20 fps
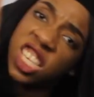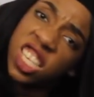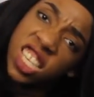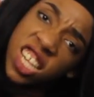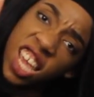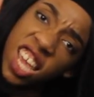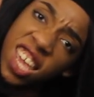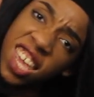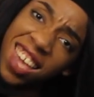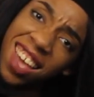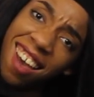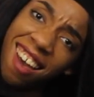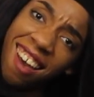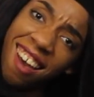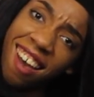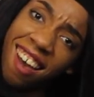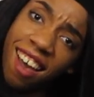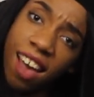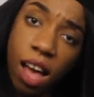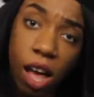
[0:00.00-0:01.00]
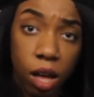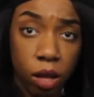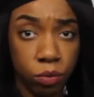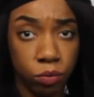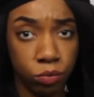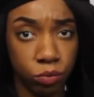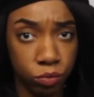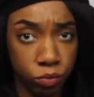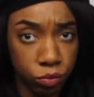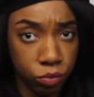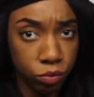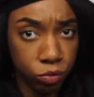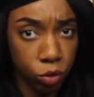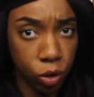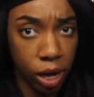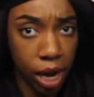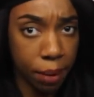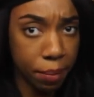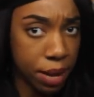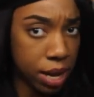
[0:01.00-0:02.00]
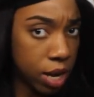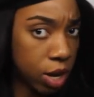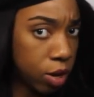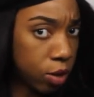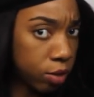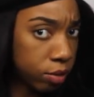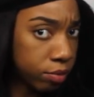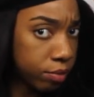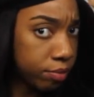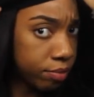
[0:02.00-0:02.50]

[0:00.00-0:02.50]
See ya. You like my little